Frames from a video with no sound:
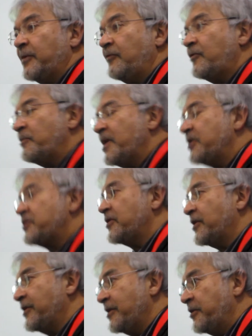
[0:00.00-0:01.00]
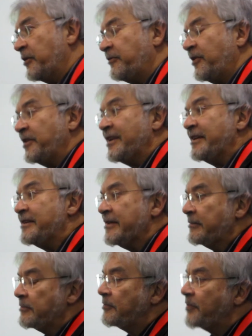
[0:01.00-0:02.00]
information on the
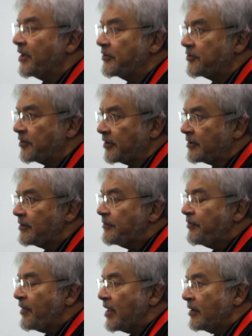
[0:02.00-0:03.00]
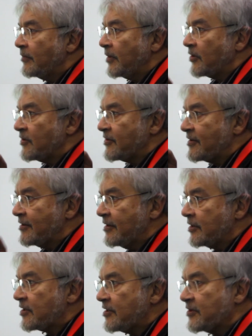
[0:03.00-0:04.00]
Nefertiti picture, because
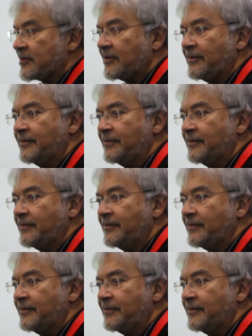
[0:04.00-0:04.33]
this is